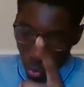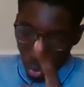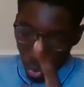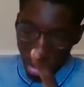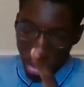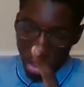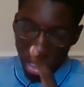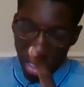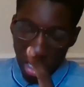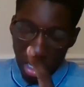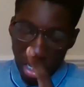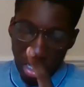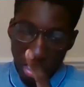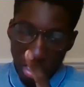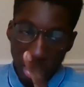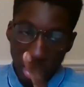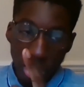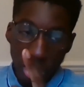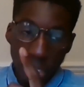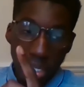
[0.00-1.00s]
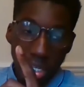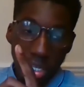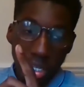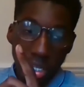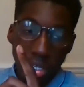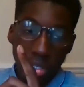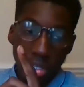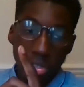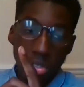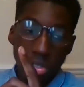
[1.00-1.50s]
question, and
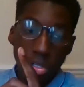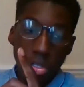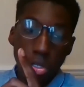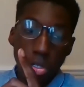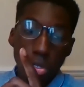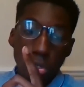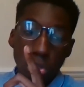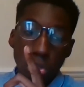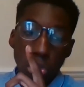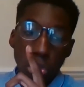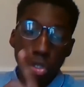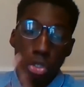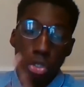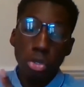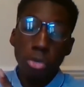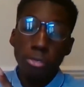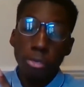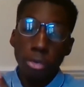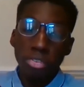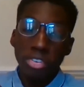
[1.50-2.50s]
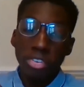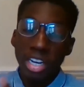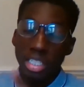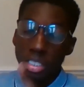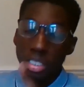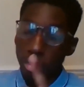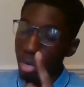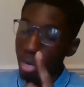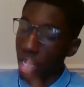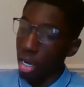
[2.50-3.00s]
it's do you feel that as
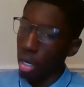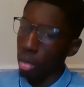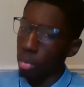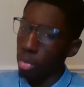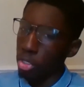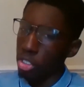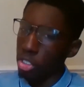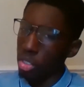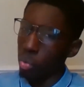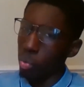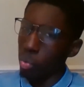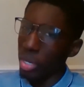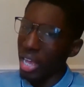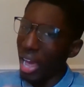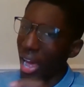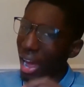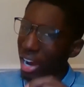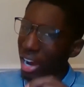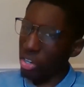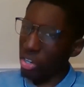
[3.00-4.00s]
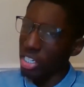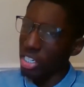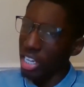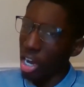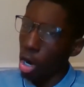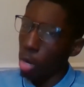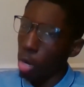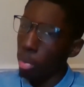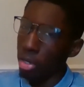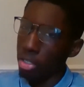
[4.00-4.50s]
the Black community we actually
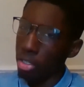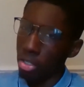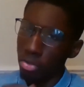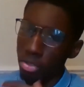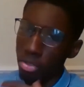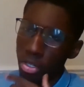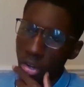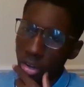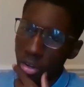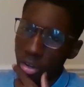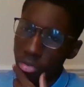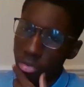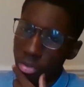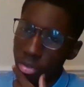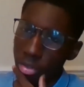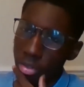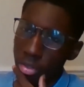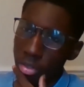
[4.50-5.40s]
help ourselves enough?